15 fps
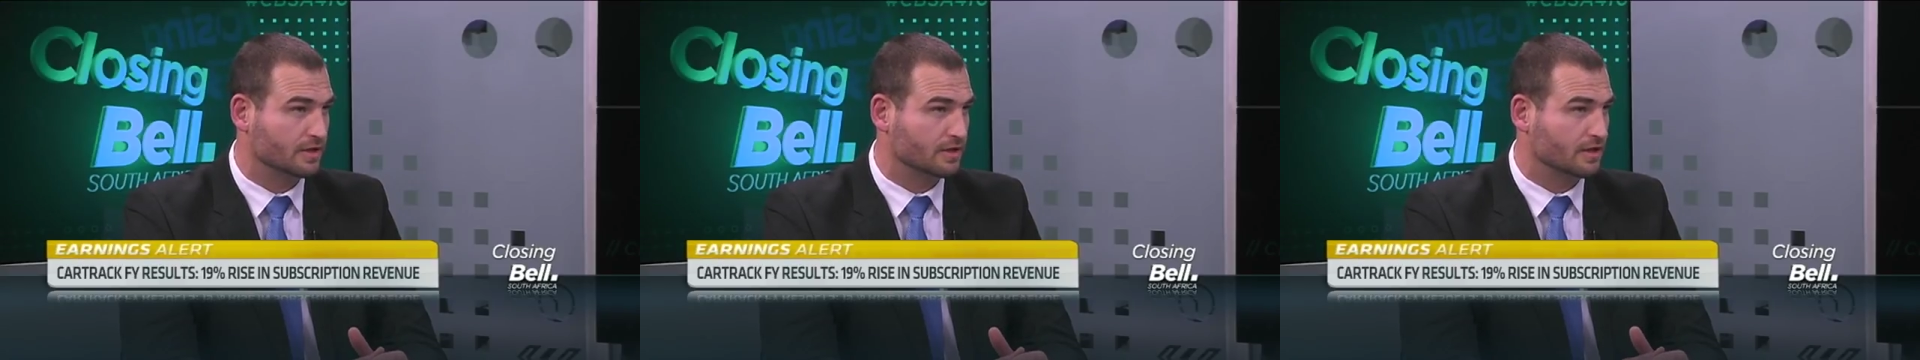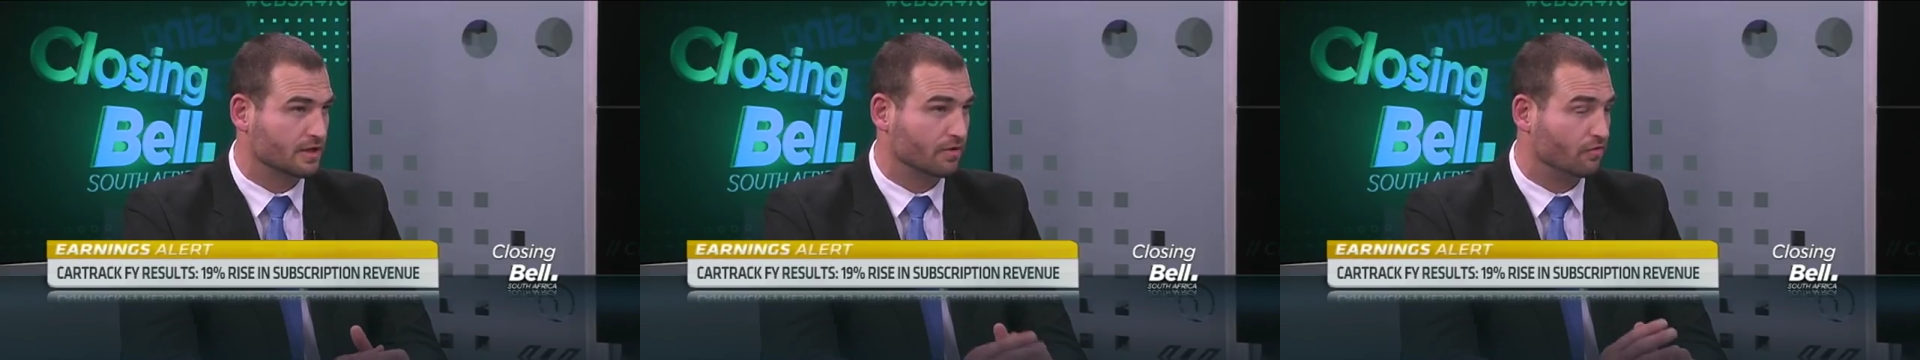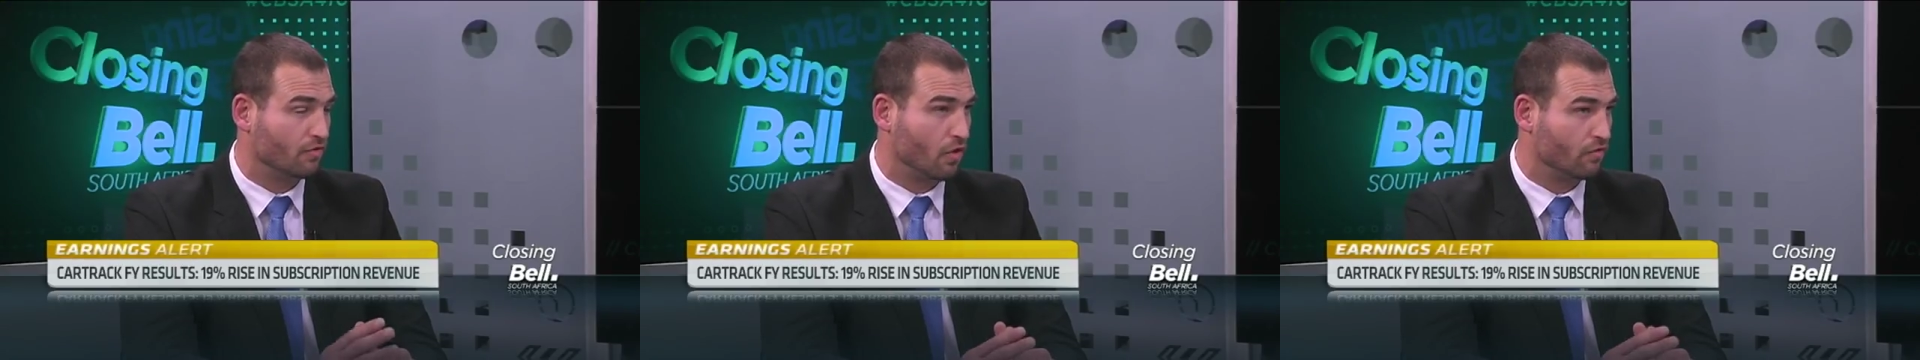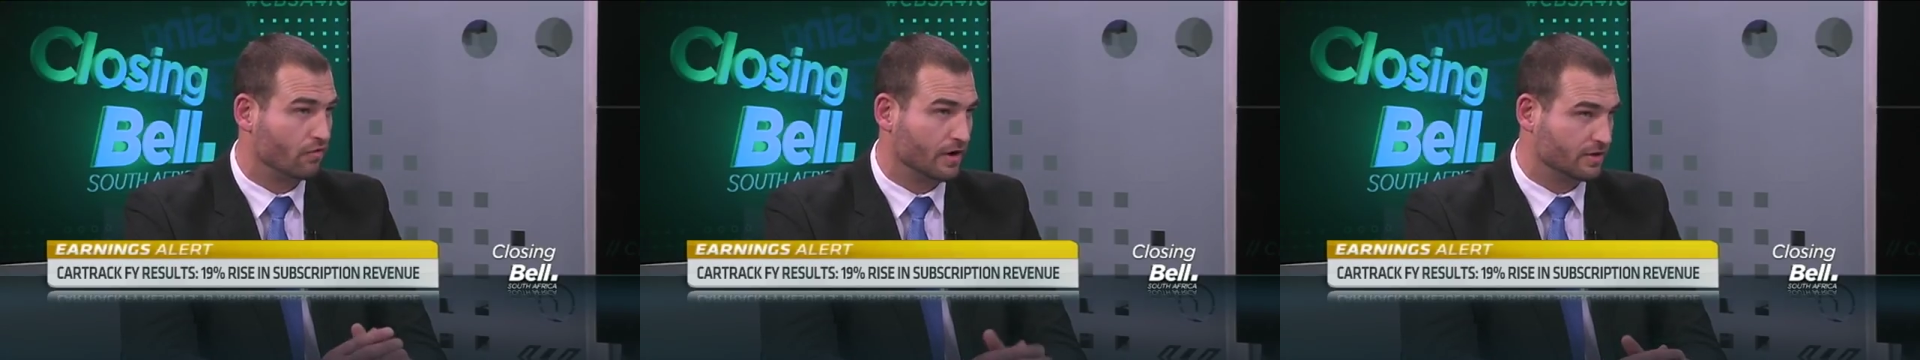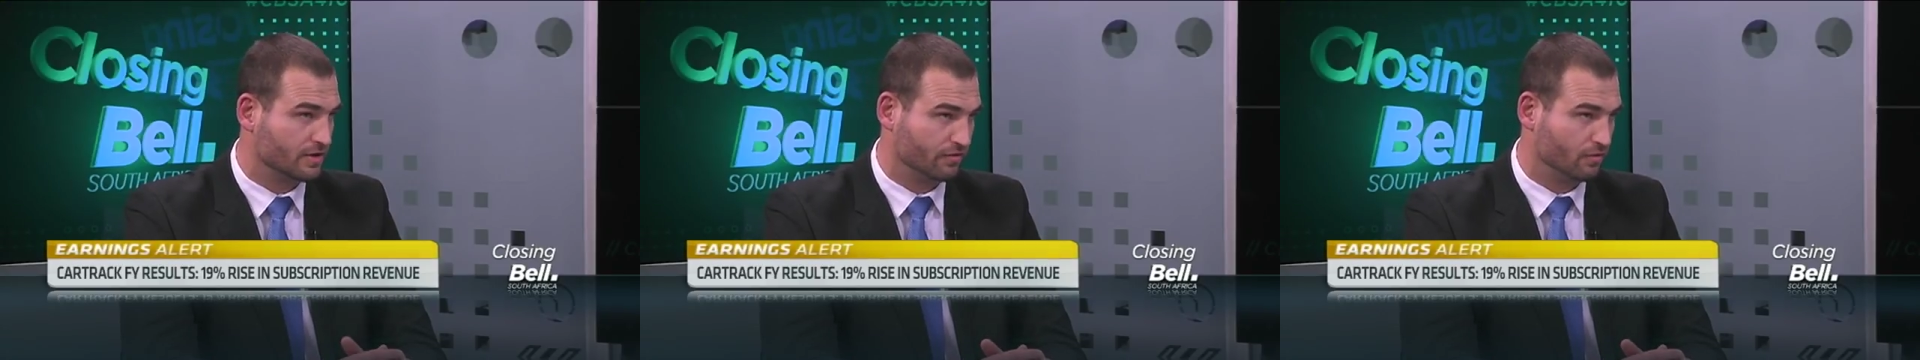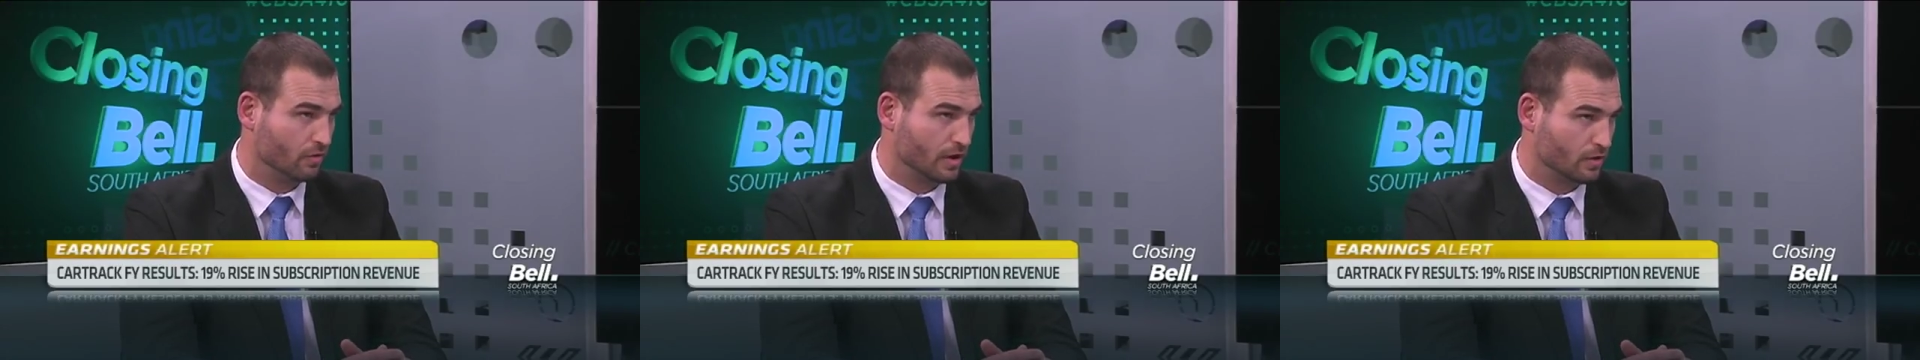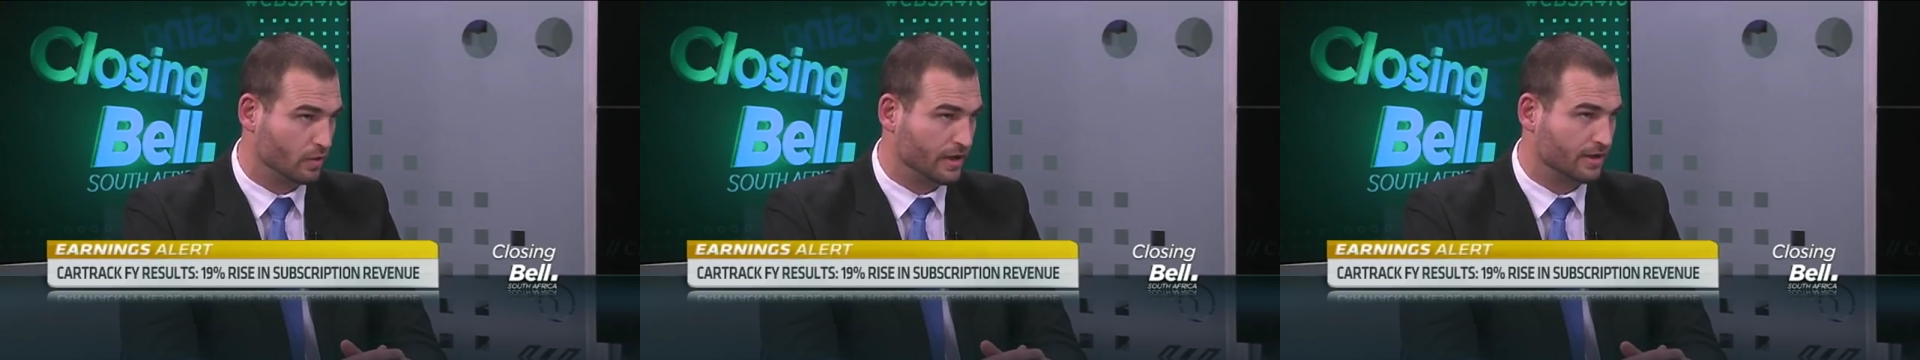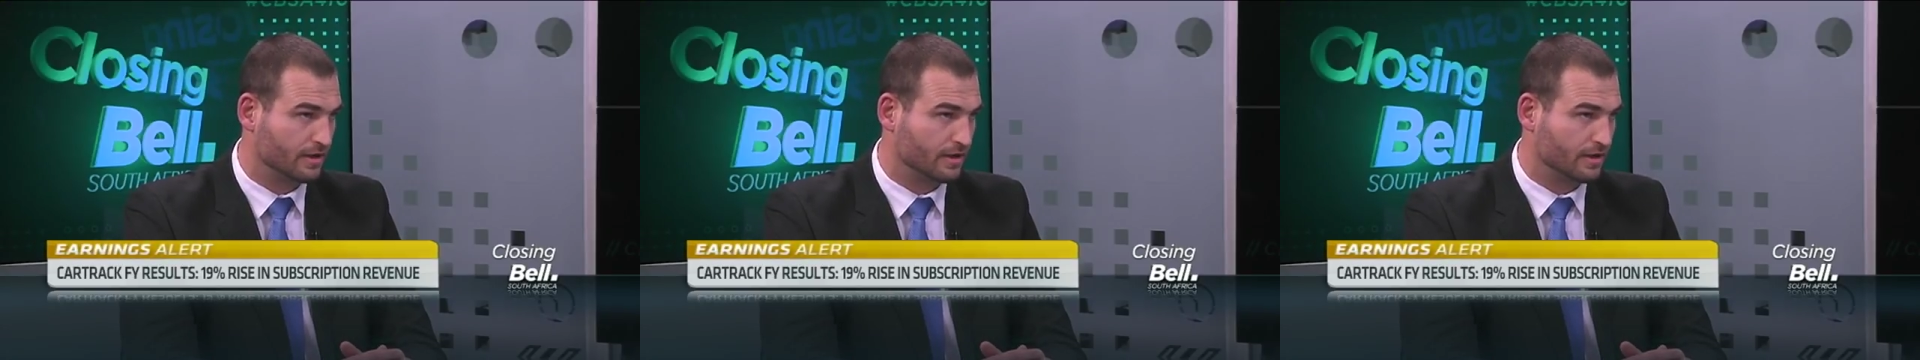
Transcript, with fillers: is at the forefront of what we